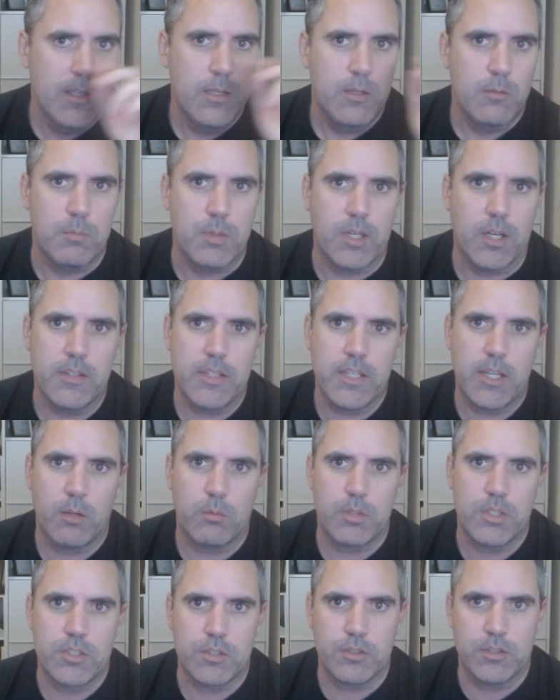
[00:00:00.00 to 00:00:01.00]
Beyond that,
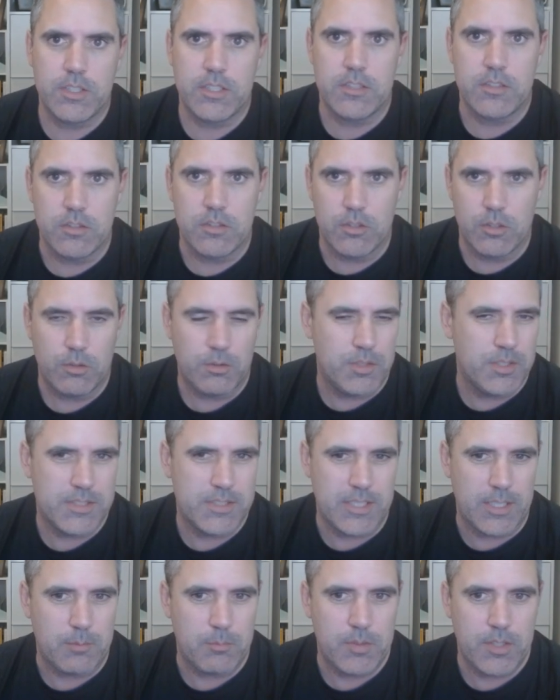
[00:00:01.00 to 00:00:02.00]
we still need to know the
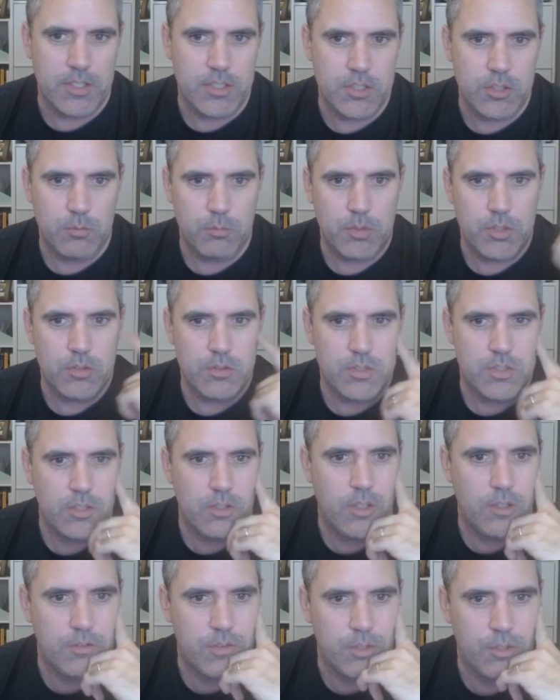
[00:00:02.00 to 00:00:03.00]
same things you've been using
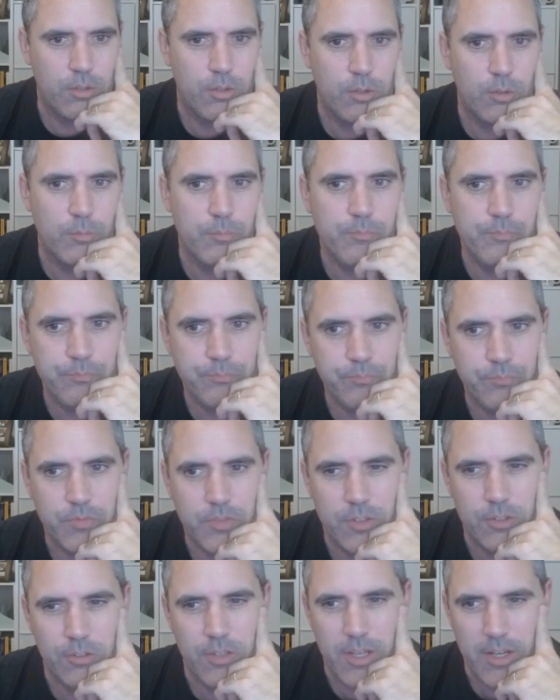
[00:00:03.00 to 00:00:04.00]
all term,
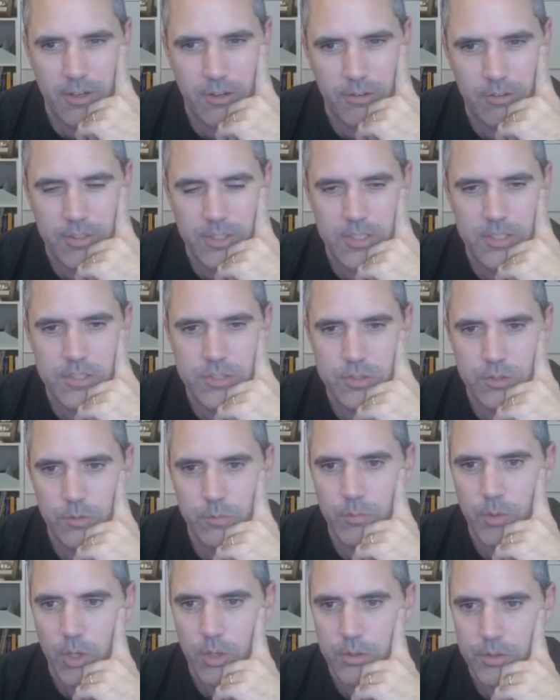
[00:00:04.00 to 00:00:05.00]
your areas, your
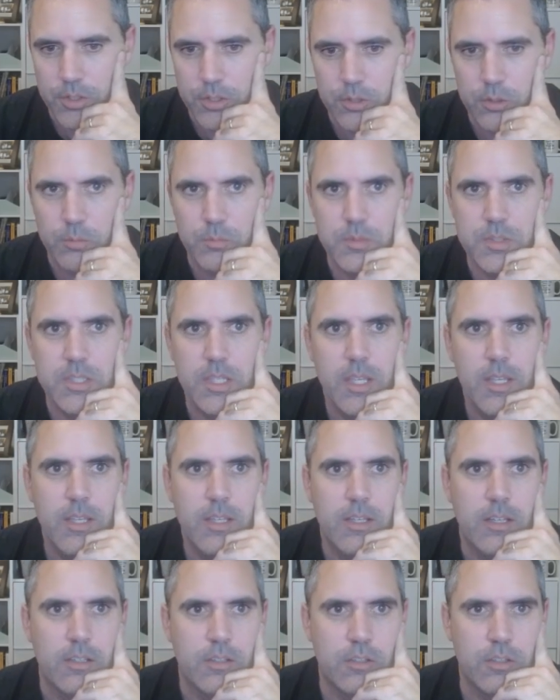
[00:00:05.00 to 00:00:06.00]
volumes.
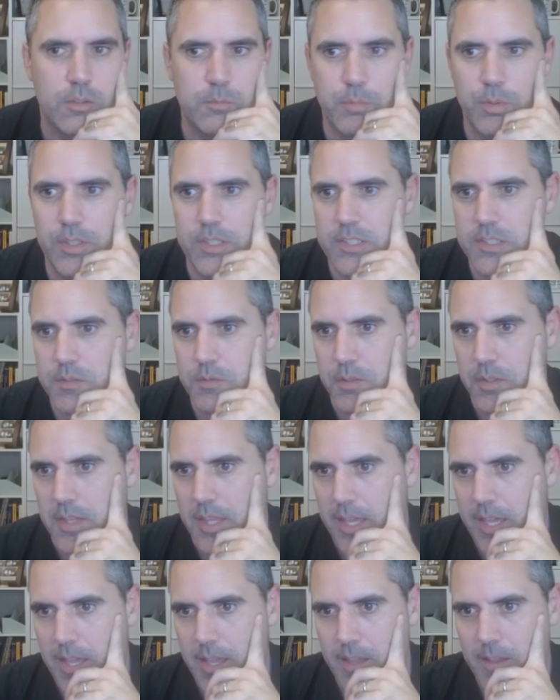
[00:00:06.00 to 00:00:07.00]
A good place for
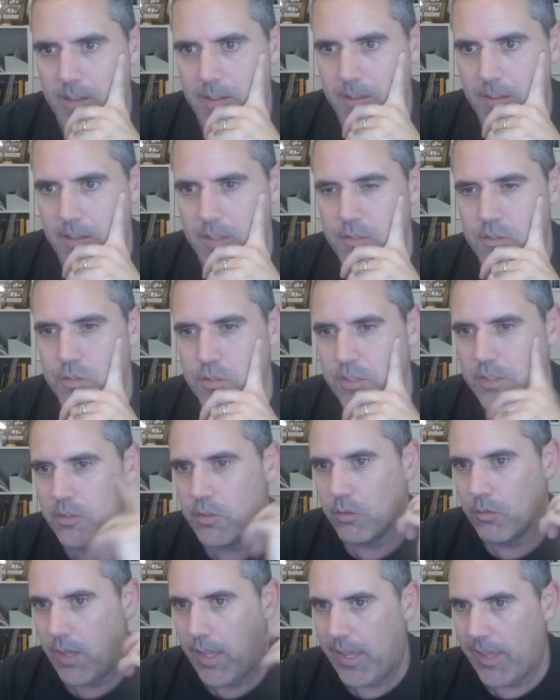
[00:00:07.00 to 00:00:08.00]
that, I usually
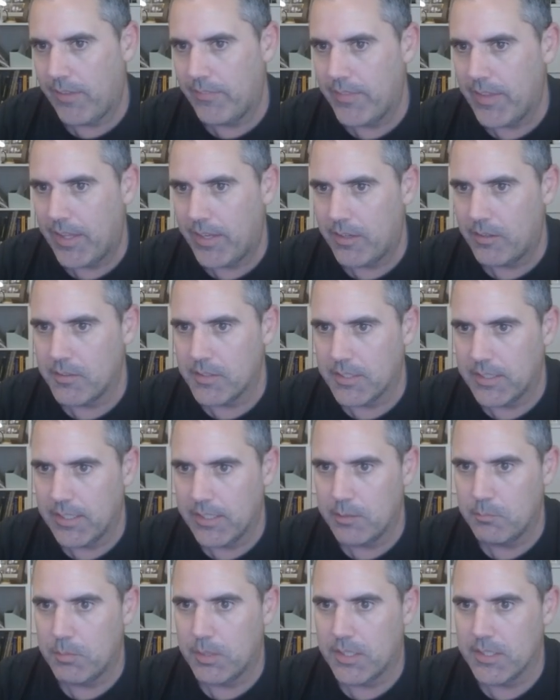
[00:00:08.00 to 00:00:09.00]
don't hand that out
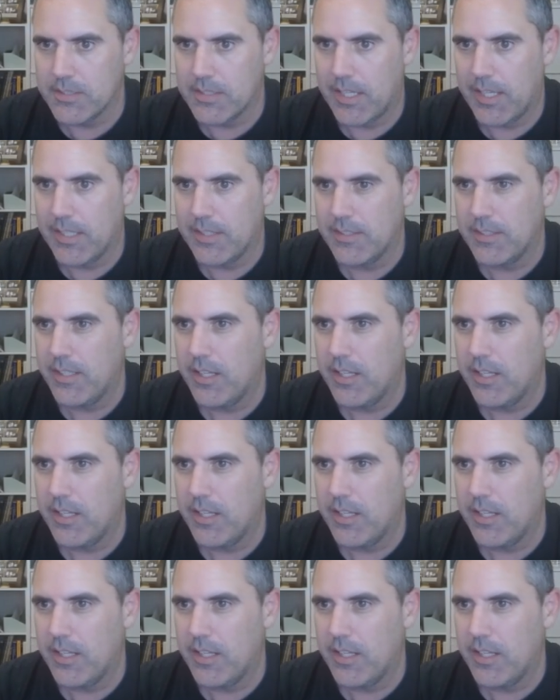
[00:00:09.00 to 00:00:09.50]
again because I hand it